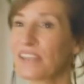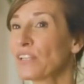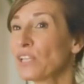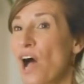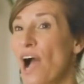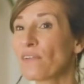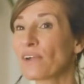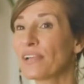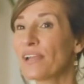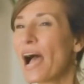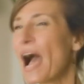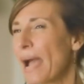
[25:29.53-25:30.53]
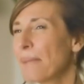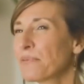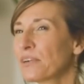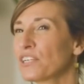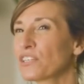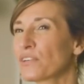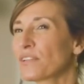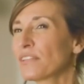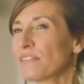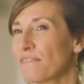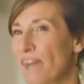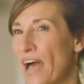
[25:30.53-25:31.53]
and in the long run, I'm pretty sure
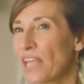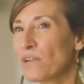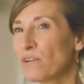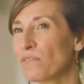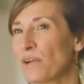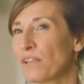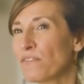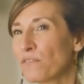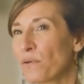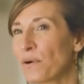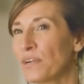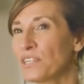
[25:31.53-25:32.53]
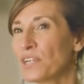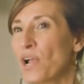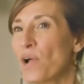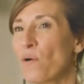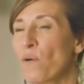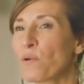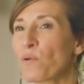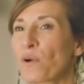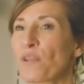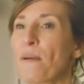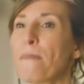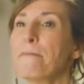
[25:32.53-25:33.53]
that the value of what you forage will be
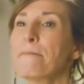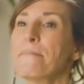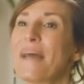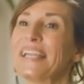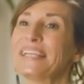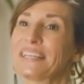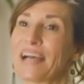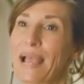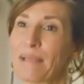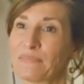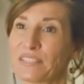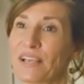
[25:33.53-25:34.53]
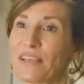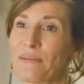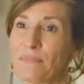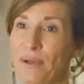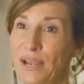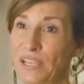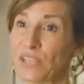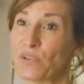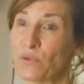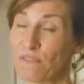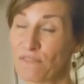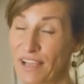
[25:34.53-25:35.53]
worth many times the money
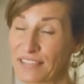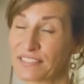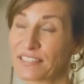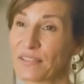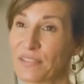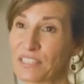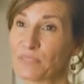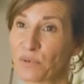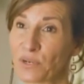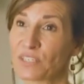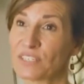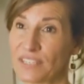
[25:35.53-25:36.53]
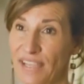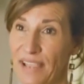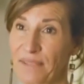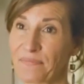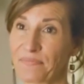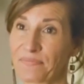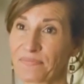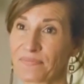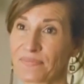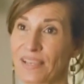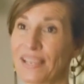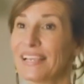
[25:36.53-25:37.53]
you invest in this book today.
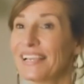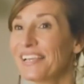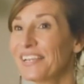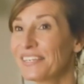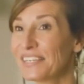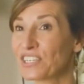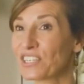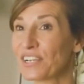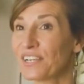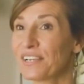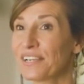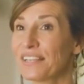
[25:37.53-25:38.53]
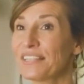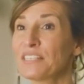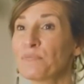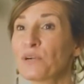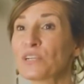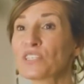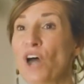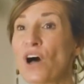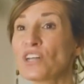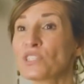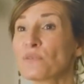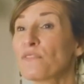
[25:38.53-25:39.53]
In addition, this book is
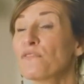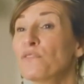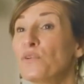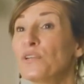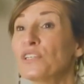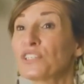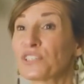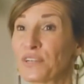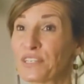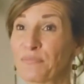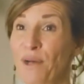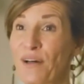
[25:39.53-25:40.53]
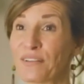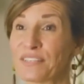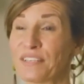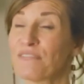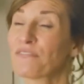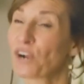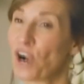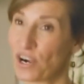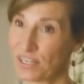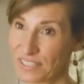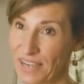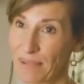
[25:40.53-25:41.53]
also a food insurance policy for
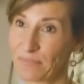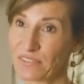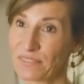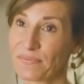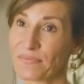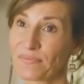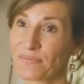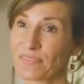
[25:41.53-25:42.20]
hard times.